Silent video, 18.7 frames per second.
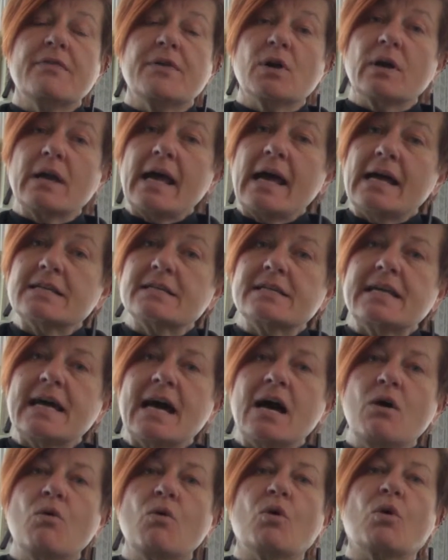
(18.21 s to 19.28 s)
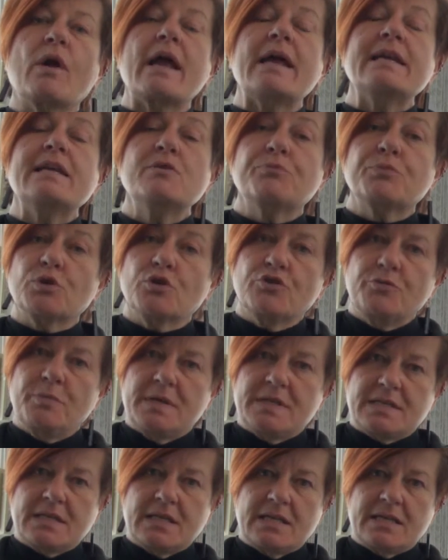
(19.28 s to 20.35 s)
their land now or any improvements